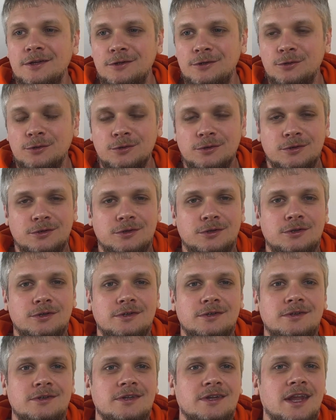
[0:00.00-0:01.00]
You
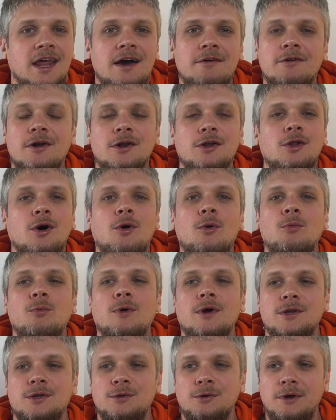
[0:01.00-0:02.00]
never know
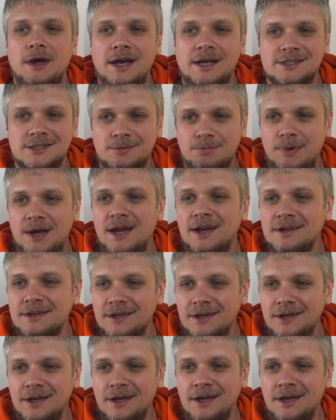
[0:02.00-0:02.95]
what to expect.